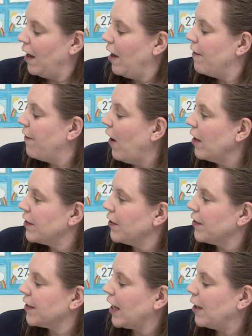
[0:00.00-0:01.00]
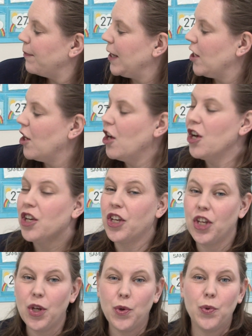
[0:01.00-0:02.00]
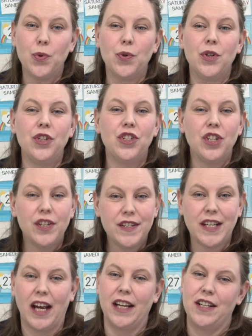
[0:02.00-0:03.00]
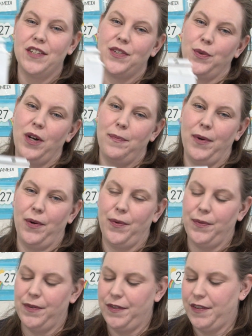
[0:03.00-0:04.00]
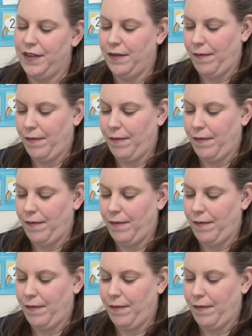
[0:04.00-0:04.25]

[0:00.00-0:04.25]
Fossils can be huge dinosaur bones.